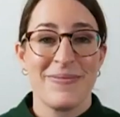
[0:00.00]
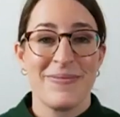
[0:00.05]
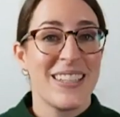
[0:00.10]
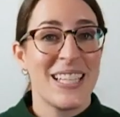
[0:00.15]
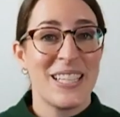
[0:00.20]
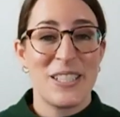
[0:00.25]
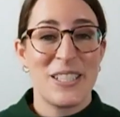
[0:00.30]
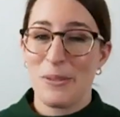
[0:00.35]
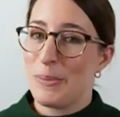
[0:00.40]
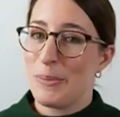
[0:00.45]

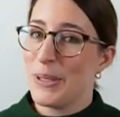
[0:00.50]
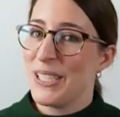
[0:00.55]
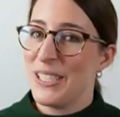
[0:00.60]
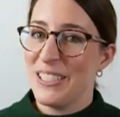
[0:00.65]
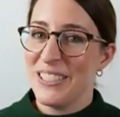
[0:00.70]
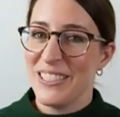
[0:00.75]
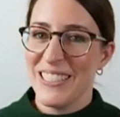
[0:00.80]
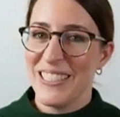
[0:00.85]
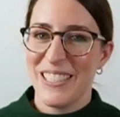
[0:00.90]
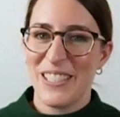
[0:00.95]
It's a big
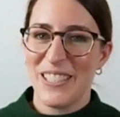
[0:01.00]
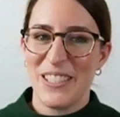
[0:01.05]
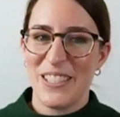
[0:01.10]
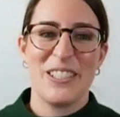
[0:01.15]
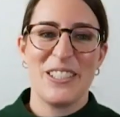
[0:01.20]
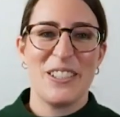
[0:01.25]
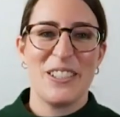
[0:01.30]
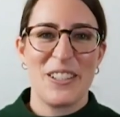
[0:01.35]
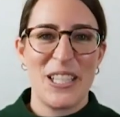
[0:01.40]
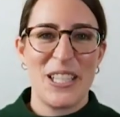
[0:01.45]
year this year.
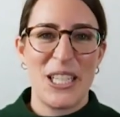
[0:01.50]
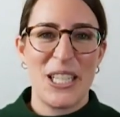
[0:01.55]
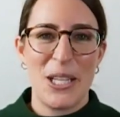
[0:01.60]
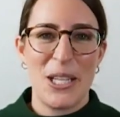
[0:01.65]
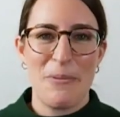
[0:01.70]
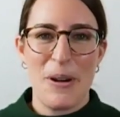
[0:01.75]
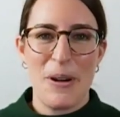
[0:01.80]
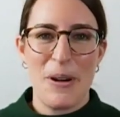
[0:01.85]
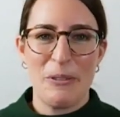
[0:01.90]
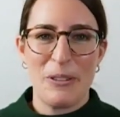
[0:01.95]
You're
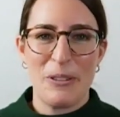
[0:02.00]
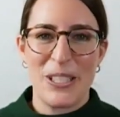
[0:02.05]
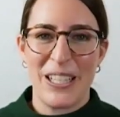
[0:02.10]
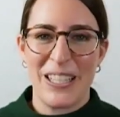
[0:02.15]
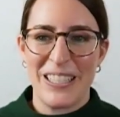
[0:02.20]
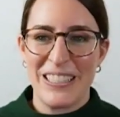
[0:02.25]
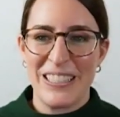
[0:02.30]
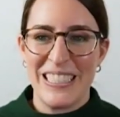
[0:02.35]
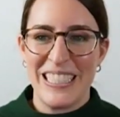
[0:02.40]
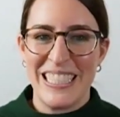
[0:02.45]
thinking about
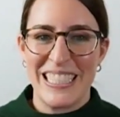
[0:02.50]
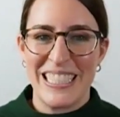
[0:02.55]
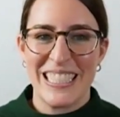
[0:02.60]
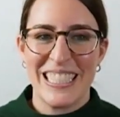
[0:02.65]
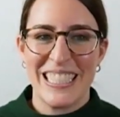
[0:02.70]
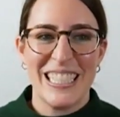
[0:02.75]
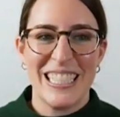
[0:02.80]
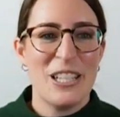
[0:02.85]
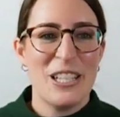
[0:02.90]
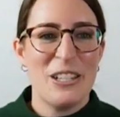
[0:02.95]
retiring.
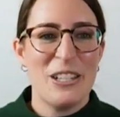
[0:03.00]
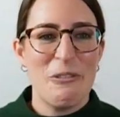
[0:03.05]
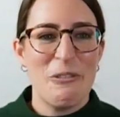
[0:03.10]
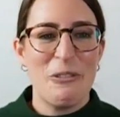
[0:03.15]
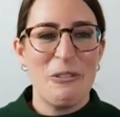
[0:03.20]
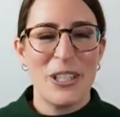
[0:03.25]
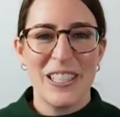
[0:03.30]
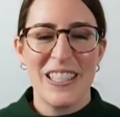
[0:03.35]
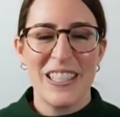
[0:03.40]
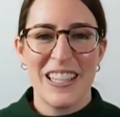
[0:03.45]

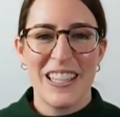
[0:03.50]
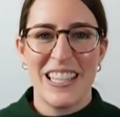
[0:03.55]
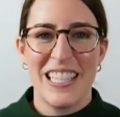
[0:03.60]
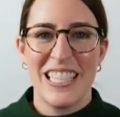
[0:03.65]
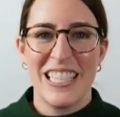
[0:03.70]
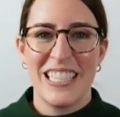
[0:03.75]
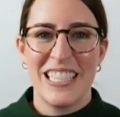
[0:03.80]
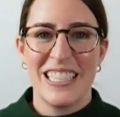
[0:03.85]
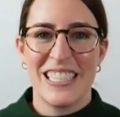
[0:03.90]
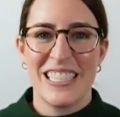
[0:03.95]
One of the
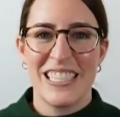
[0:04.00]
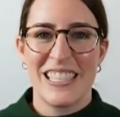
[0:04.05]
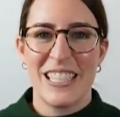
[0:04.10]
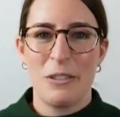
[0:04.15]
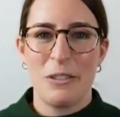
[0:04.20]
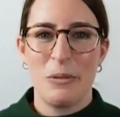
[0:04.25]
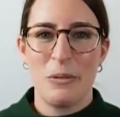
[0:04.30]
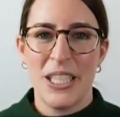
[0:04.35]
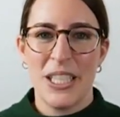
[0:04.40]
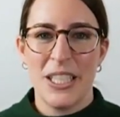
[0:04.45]
things
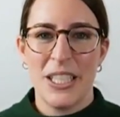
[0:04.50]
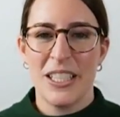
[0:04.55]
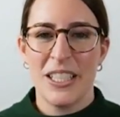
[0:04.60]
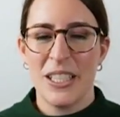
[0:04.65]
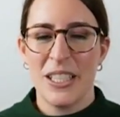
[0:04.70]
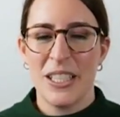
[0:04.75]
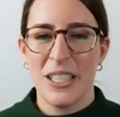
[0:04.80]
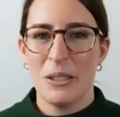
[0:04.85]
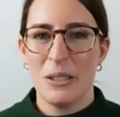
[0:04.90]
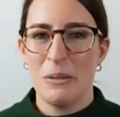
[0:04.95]
that we
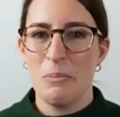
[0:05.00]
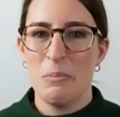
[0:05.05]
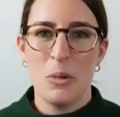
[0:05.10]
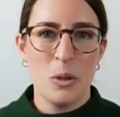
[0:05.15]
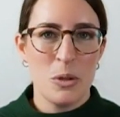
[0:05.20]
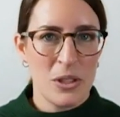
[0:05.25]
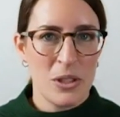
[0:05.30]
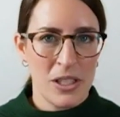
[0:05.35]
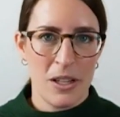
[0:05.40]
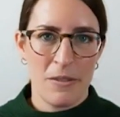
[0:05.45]
hear
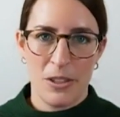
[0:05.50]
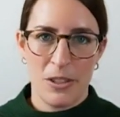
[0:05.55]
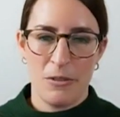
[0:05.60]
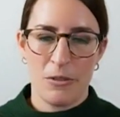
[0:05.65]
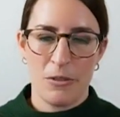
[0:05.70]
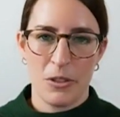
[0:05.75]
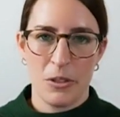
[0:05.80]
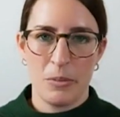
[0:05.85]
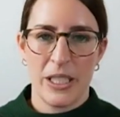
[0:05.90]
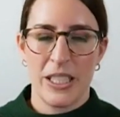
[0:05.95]
most often
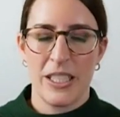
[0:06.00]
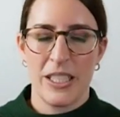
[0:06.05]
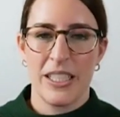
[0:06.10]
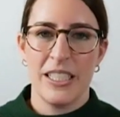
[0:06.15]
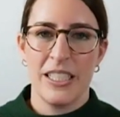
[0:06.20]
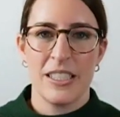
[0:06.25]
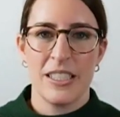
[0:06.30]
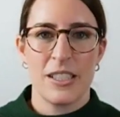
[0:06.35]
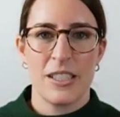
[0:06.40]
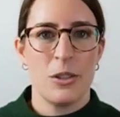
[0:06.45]
from
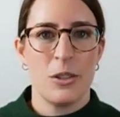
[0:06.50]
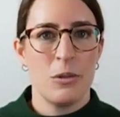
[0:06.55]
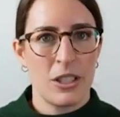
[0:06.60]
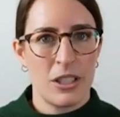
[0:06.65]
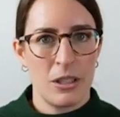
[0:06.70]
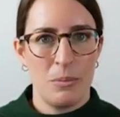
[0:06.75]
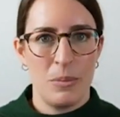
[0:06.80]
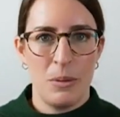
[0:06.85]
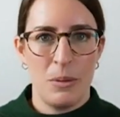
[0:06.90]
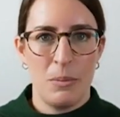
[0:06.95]
clients who
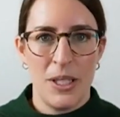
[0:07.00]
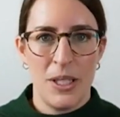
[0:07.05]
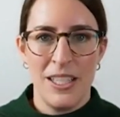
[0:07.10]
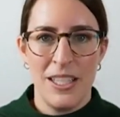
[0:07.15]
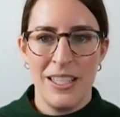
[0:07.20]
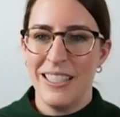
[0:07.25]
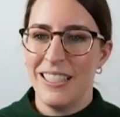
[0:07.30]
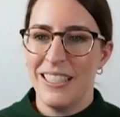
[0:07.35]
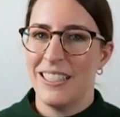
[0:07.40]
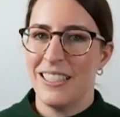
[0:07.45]
work at
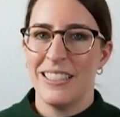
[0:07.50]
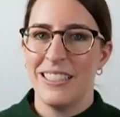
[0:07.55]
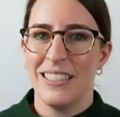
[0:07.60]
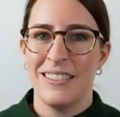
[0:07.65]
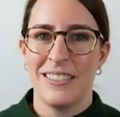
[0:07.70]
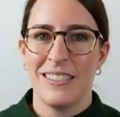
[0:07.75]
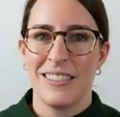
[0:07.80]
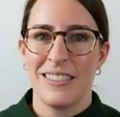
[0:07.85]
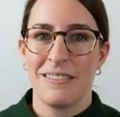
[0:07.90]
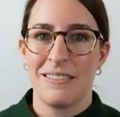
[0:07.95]
BP
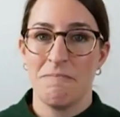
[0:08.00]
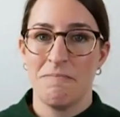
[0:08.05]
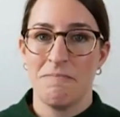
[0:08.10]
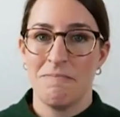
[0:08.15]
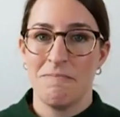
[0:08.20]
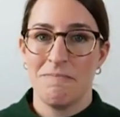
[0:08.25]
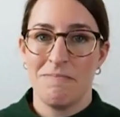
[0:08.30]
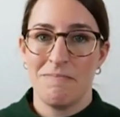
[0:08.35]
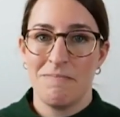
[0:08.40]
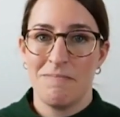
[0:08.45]
is
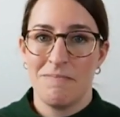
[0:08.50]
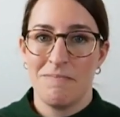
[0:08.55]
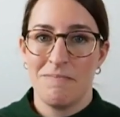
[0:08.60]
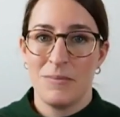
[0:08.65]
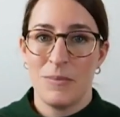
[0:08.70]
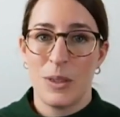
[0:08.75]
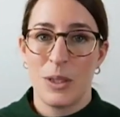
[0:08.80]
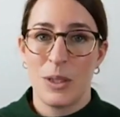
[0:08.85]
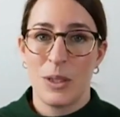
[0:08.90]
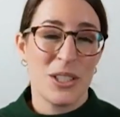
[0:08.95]

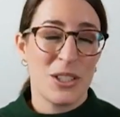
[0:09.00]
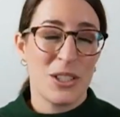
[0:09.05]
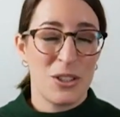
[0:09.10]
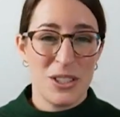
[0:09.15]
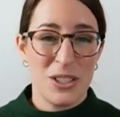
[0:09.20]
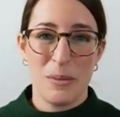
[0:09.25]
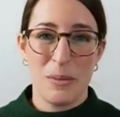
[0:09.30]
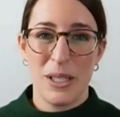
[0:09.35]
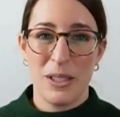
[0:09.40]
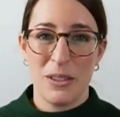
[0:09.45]

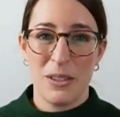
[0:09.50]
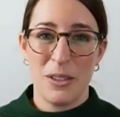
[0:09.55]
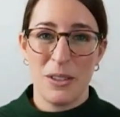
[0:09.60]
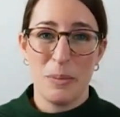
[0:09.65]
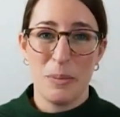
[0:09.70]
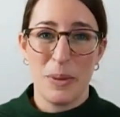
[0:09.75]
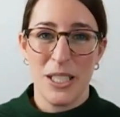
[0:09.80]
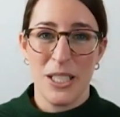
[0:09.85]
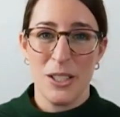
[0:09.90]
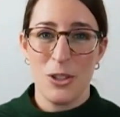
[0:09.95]
questions about their
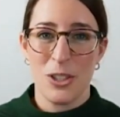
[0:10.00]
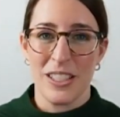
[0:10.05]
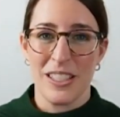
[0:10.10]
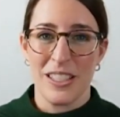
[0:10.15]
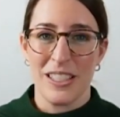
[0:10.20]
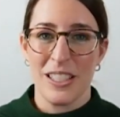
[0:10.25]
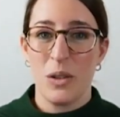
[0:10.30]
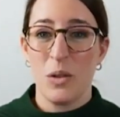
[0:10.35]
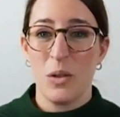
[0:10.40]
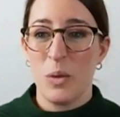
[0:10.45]

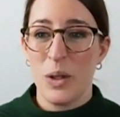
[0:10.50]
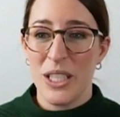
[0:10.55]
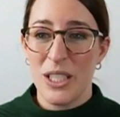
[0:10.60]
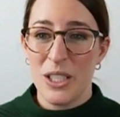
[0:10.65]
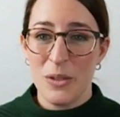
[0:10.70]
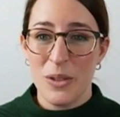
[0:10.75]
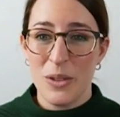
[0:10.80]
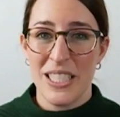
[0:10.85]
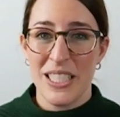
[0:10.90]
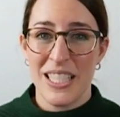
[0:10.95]
pension. When
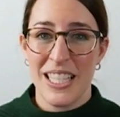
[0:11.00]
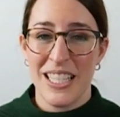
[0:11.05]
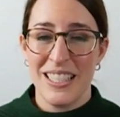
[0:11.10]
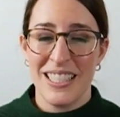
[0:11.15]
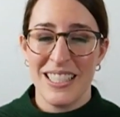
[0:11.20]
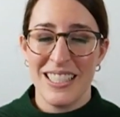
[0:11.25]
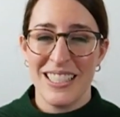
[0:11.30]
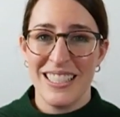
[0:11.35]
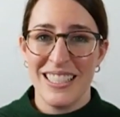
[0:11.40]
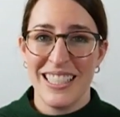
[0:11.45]
do I take
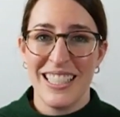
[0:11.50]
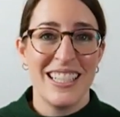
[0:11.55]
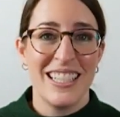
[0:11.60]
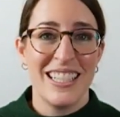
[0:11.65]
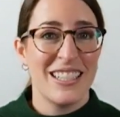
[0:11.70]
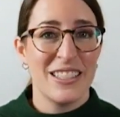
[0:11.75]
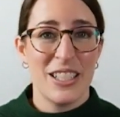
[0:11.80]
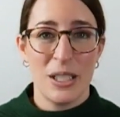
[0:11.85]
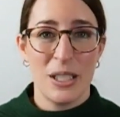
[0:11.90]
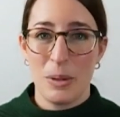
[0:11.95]
it?
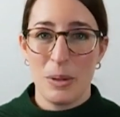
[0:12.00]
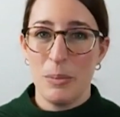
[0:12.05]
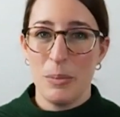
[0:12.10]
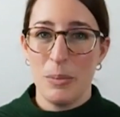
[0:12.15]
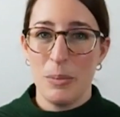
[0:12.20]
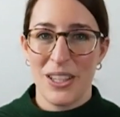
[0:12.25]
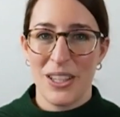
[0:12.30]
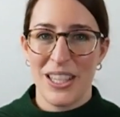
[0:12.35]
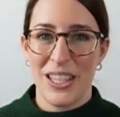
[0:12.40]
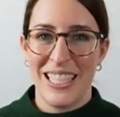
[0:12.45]
A lot of
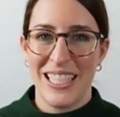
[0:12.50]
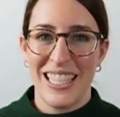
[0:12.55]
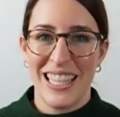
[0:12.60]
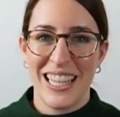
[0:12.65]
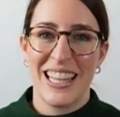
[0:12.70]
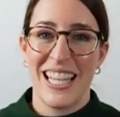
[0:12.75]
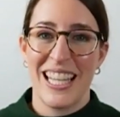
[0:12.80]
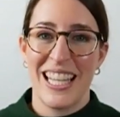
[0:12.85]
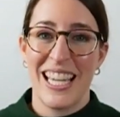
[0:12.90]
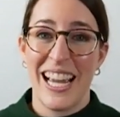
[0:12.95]
people think
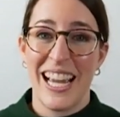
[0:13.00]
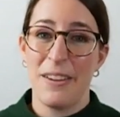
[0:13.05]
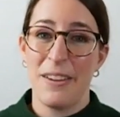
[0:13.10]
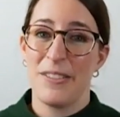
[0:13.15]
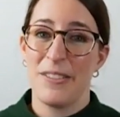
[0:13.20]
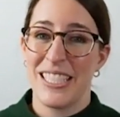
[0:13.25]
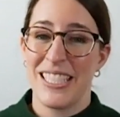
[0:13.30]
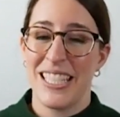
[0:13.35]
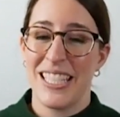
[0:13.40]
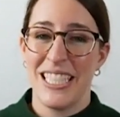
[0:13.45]
that they have
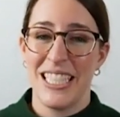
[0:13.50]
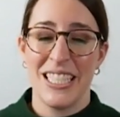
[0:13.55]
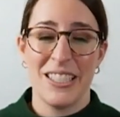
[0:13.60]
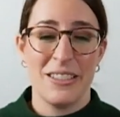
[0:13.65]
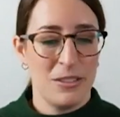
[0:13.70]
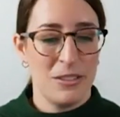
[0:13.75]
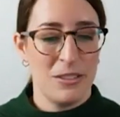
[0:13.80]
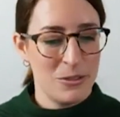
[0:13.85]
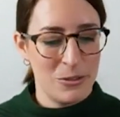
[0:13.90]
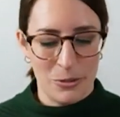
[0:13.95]
to take
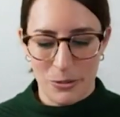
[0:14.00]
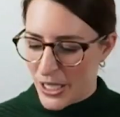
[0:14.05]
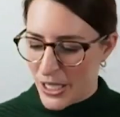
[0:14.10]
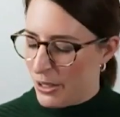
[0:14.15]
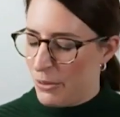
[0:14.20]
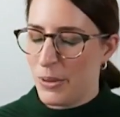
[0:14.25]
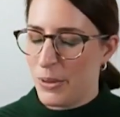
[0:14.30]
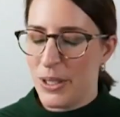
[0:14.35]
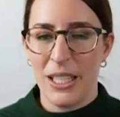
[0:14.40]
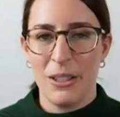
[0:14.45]
it
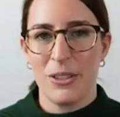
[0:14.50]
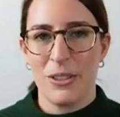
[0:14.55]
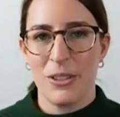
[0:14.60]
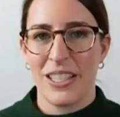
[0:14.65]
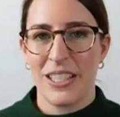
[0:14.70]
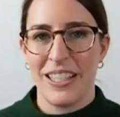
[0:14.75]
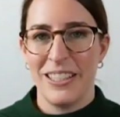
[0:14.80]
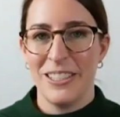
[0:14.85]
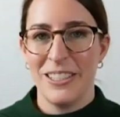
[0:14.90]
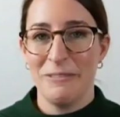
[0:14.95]
right when they
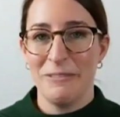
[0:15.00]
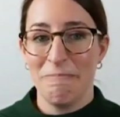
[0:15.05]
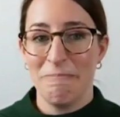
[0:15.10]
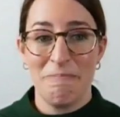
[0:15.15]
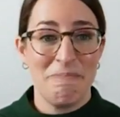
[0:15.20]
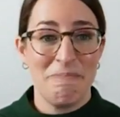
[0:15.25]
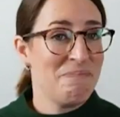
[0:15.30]
retire.